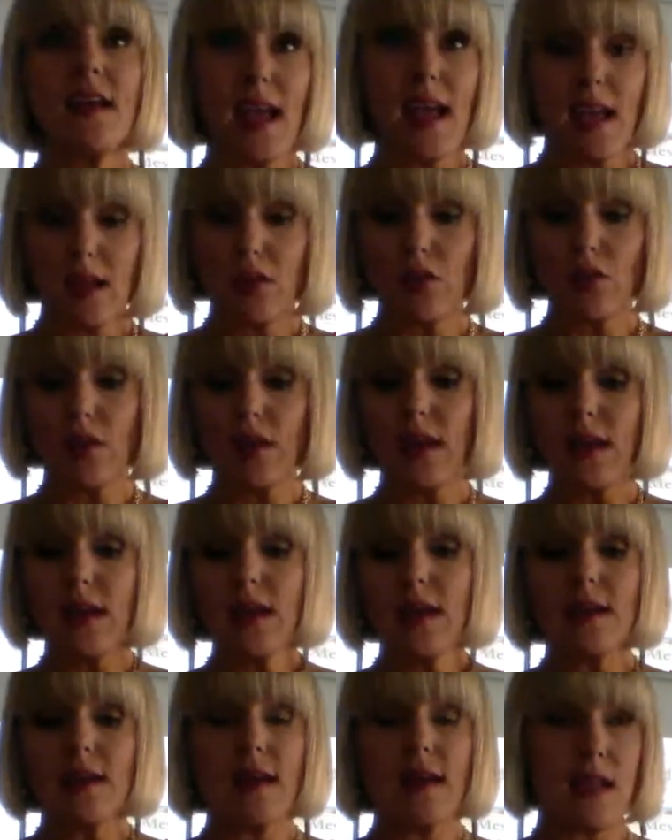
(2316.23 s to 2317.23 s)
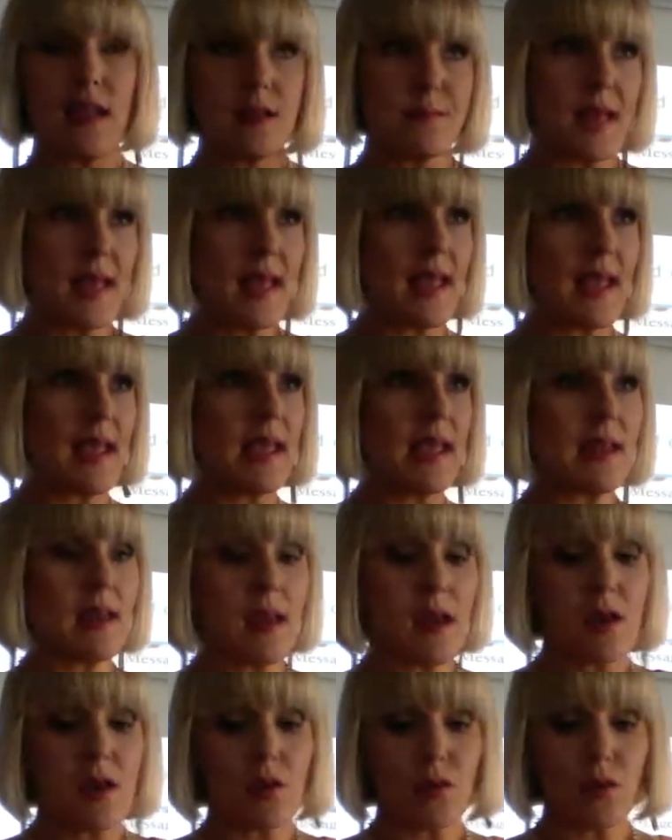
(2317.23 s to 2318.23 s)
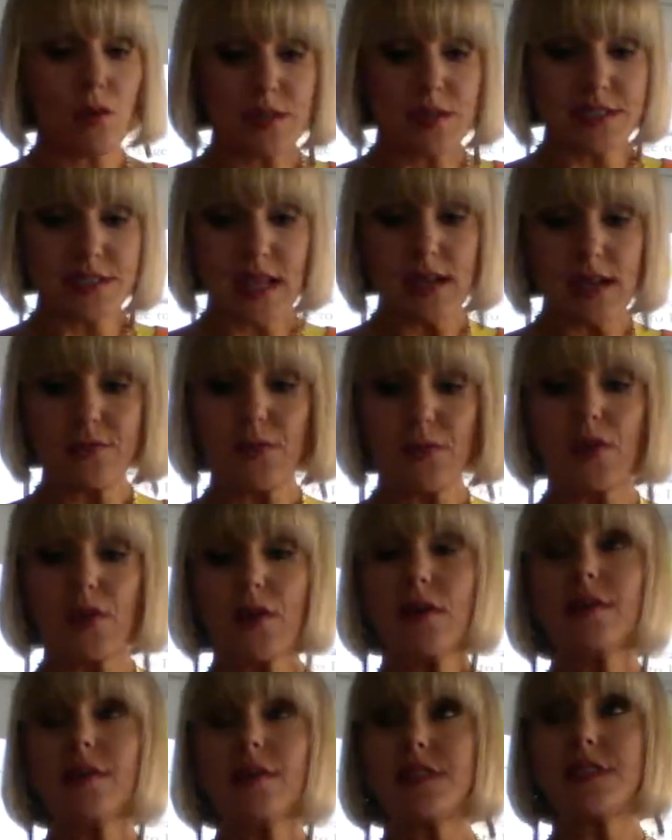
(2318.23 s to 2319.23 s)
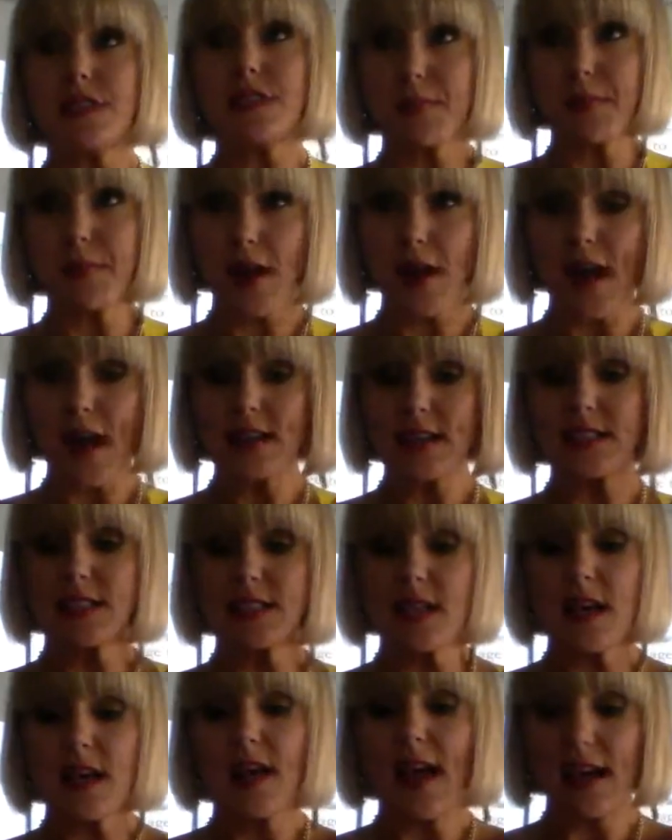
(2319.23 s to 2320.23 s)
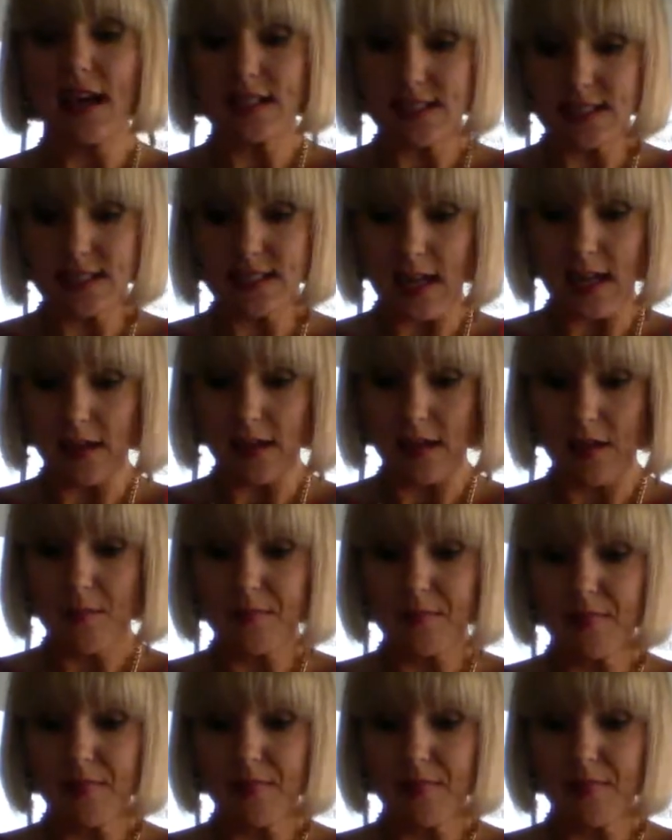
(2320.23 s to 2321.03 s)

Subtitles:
angry, in pain, resentful, depressed, and sick.